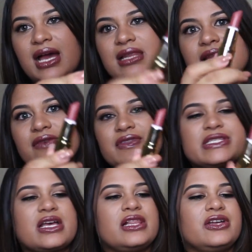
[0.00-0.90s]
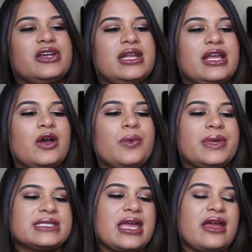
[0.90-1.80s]
I love this color, and I
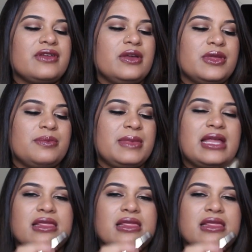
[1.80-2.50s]
always carry it with me.